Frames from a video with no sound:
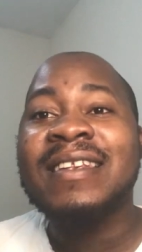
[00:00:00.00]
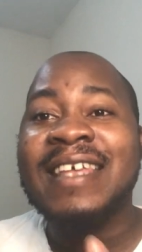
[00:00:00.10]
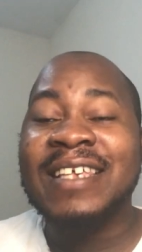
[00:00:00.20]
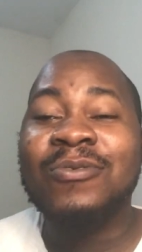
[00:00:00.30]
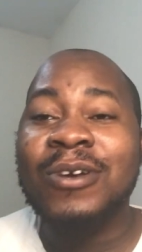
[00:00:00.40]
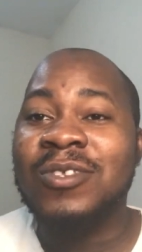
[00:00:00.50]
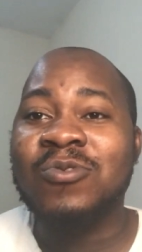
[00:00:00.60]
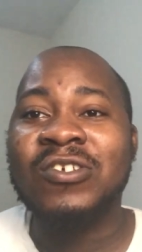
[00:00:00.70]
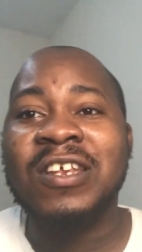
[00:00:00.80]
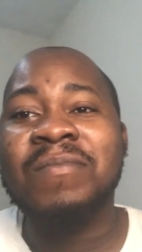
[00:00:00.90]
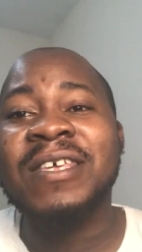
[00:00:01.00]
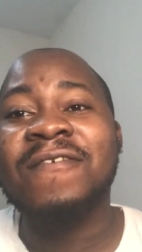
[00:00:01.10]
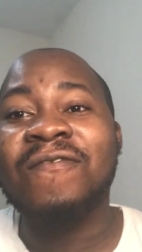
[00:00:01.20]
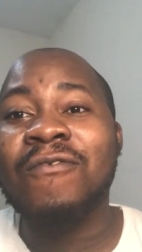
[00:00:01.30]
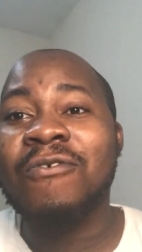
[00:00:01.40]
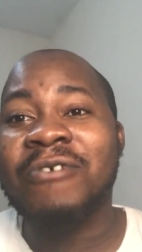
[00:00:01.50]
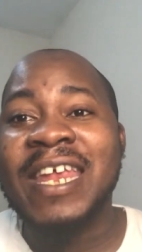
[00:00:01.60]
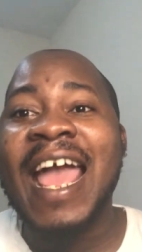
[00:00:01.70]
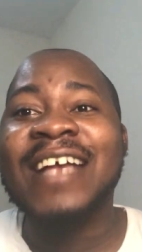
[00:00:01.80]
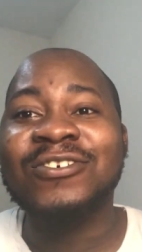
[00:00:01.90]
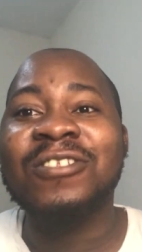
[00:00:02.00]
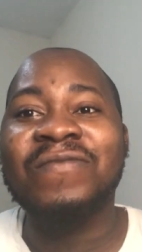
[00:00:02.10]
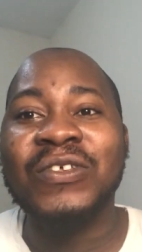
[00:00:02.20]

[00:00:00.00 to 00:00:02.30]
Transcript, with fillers: there's going to actually be a full reaction